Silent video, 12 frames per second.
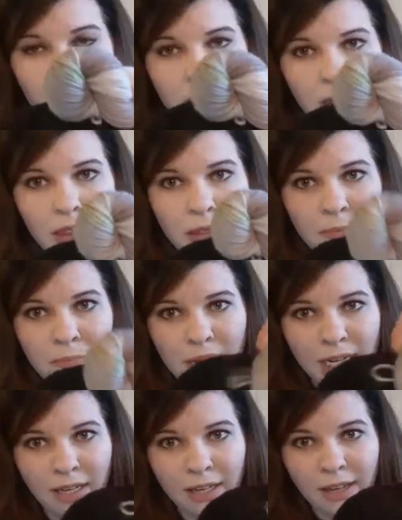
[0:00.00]
And then the
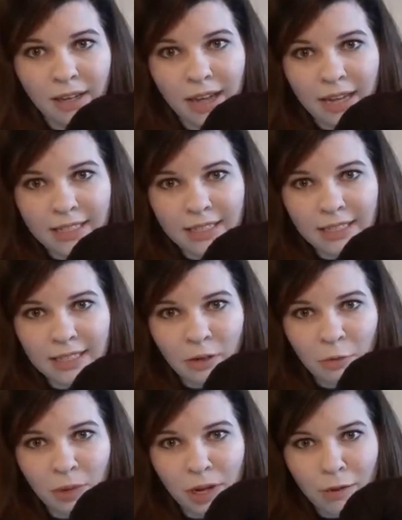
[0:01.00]
mini has these
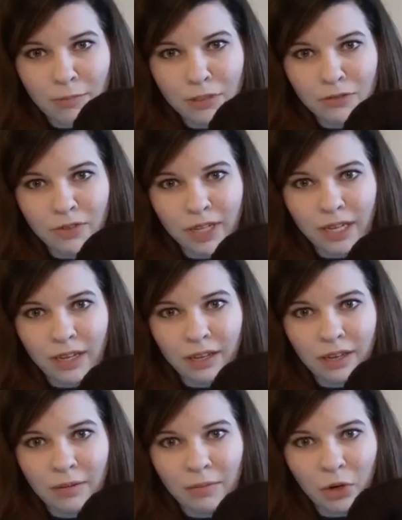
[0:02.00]
little pops of
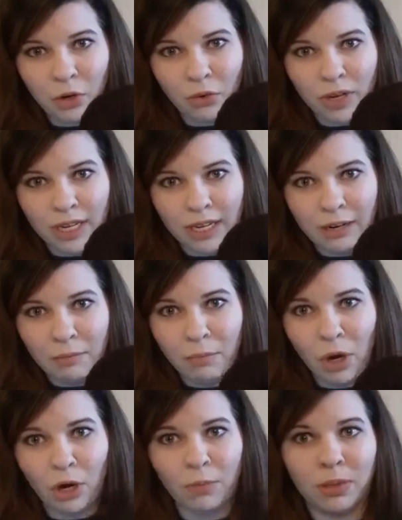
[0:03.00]
like green
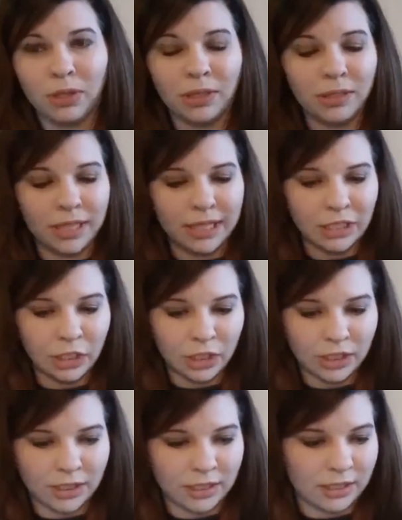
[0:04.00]
and purple, and
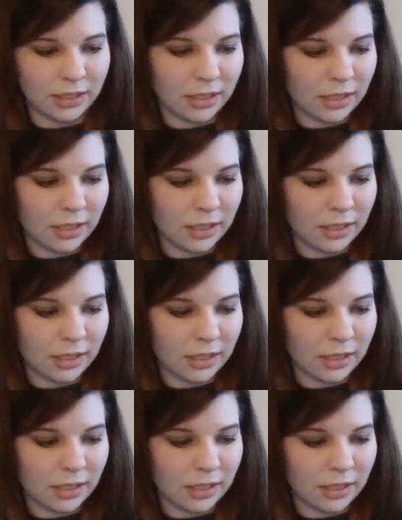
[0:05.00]
it's just,